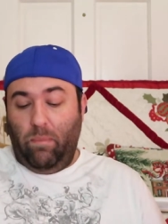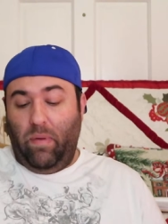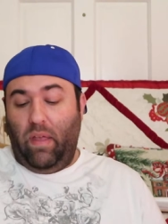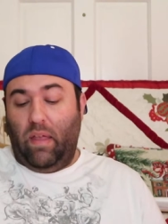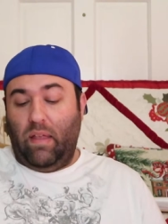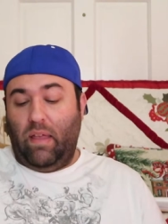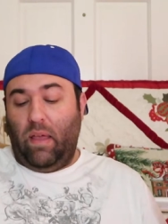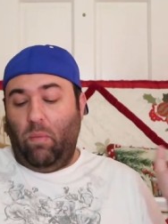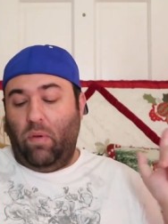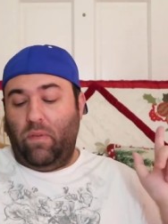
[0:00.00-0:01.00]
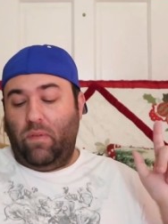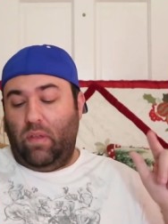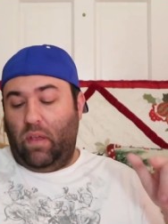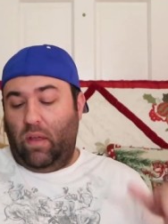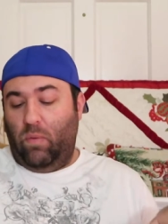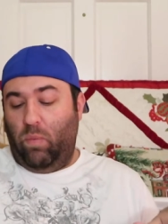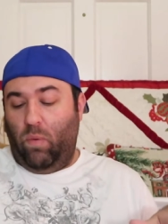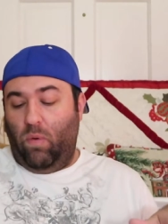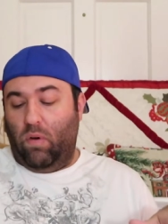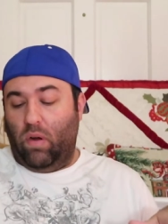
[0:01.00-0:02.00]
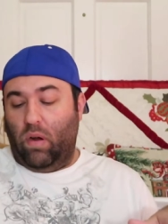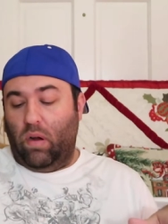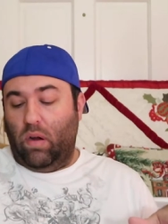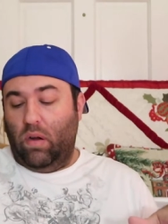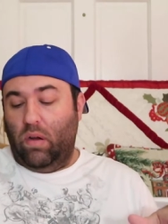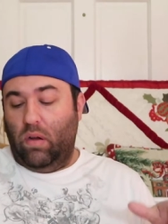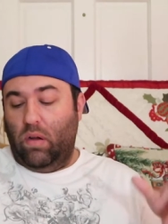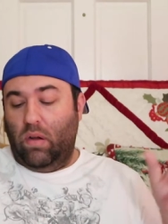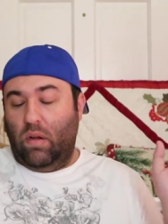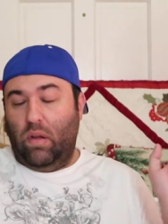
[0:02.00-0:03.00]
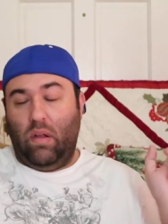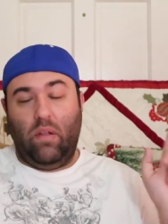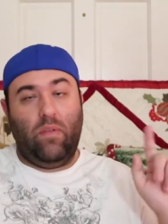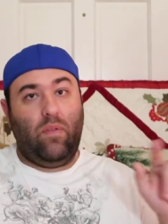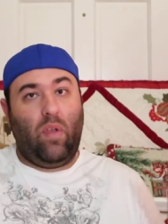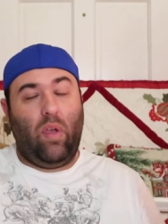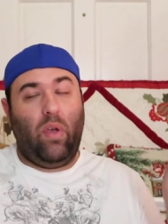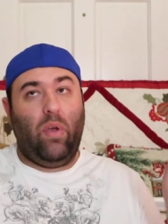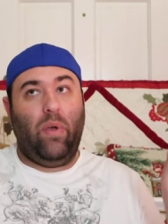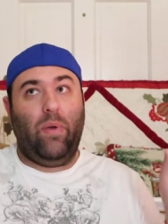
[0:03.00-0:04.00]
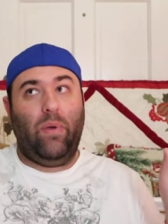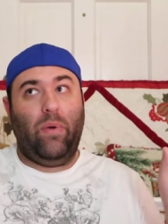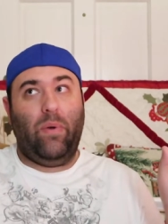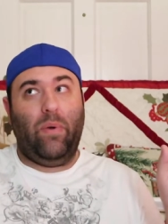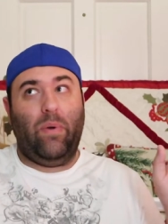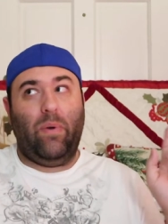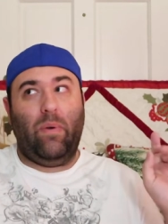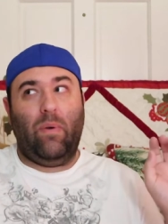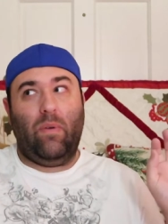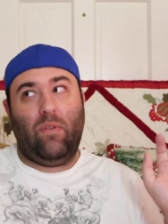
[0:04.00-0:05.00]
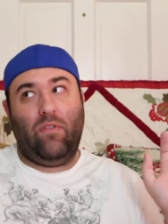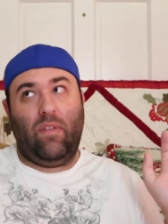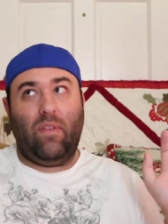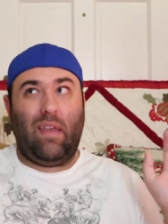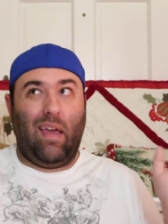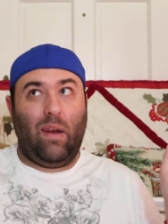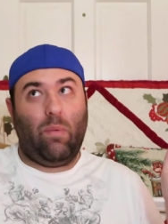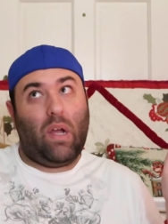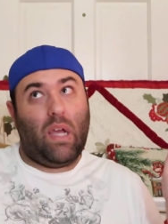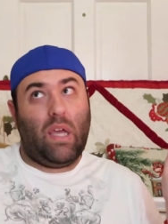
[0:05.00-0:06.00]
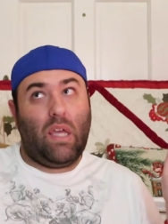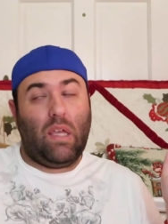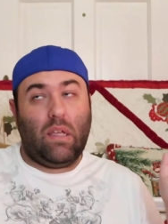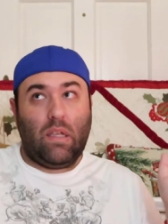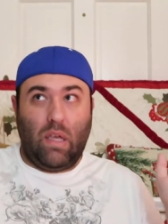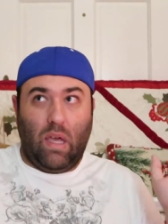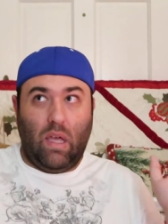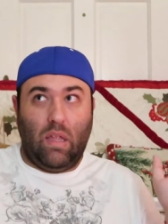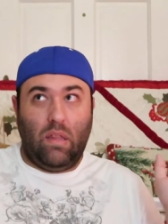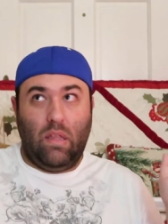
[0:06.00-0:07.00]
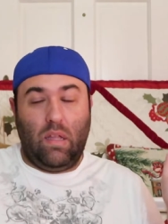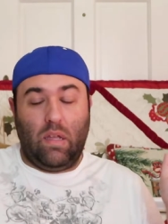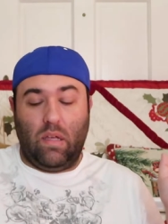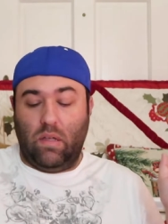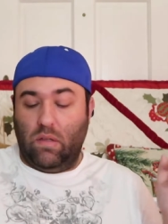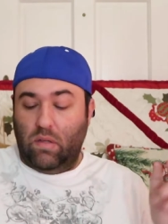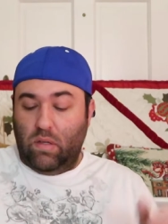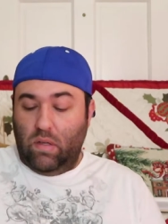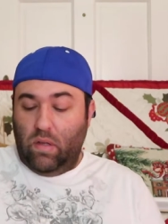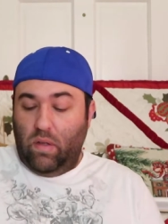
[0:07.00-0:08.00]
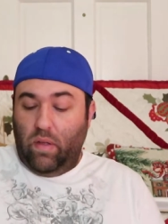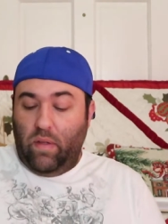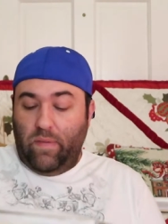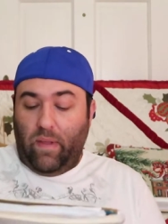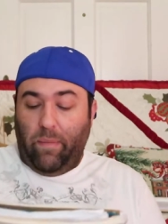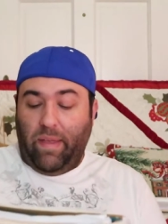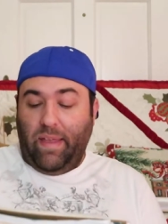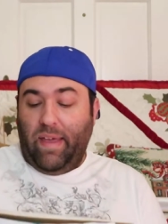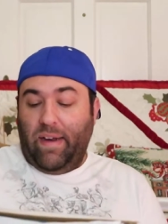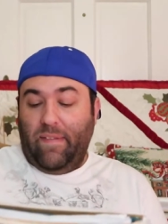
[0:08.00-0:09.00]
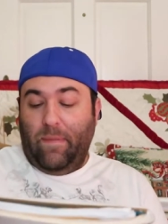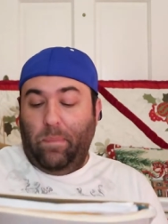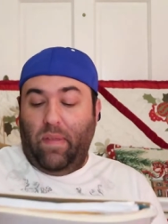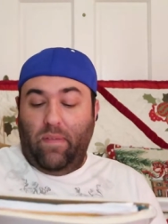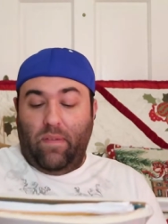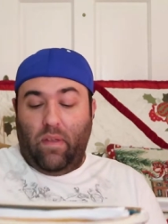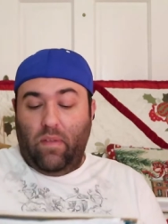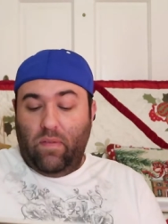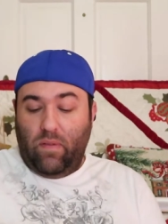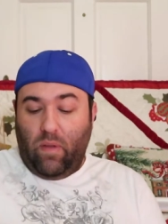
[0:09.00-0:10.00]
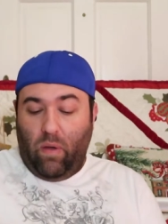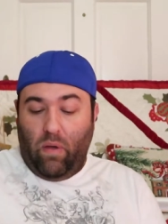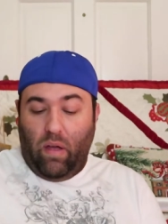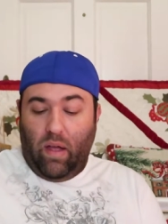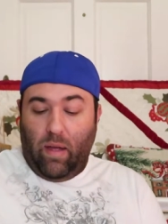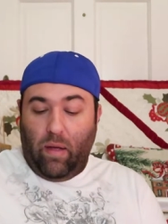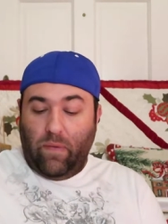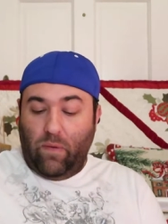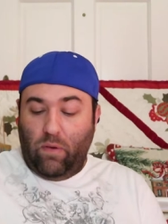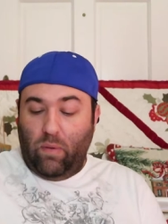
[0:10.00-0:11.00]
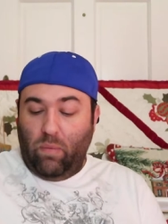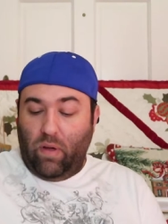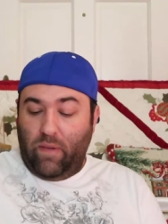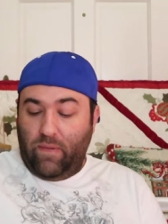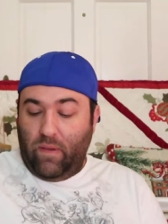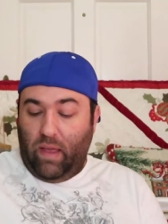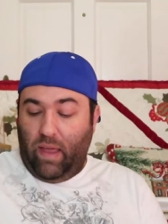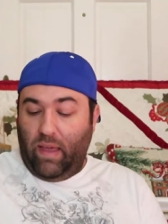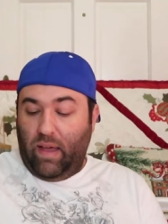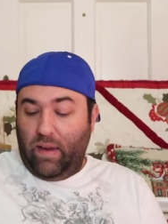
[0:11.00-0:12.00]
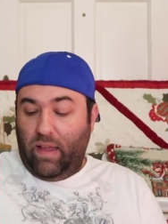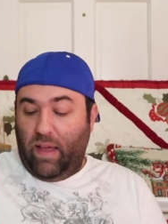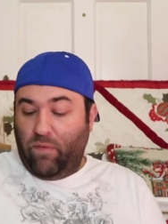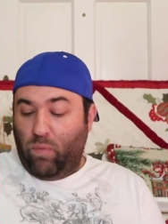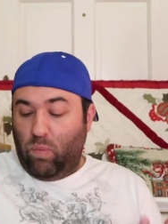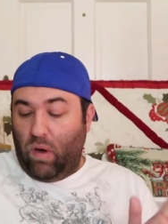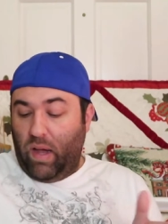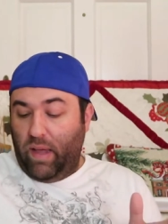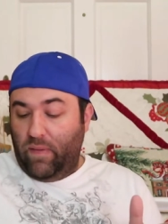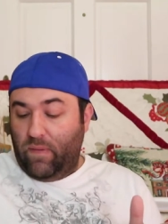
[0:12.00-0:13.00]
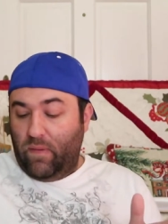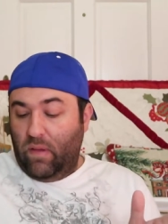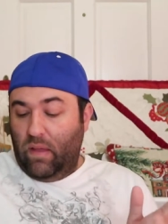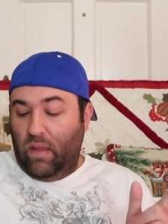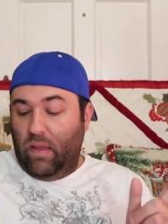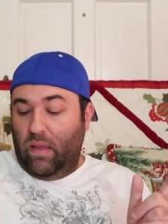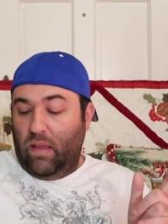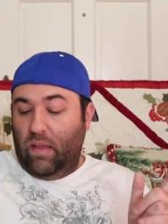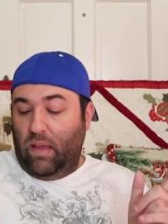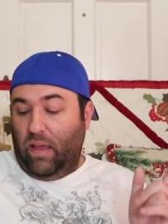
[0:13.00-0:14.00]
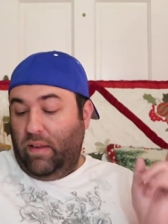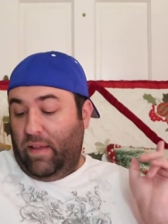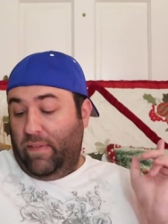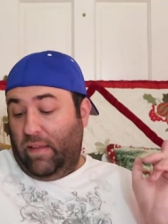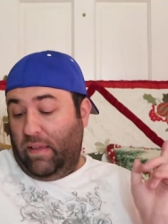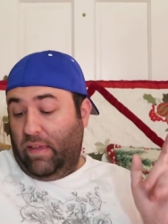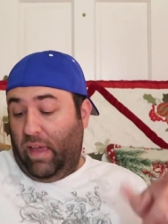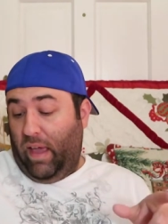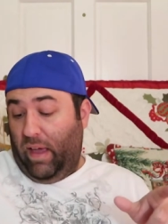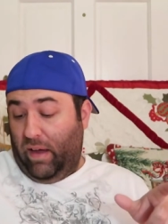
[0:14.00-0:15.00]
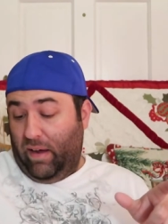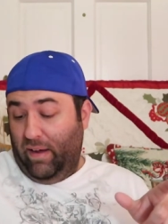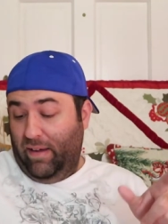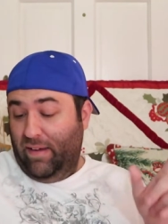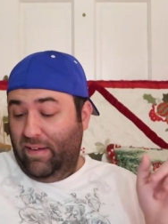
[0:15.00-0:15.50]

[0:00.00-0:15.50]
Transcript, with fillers: But he wants to end war. So she's kind of right, kind, you know. So anyway, he kind of spins it. So uh, Asuna wants A I to have rights. He doesn't care.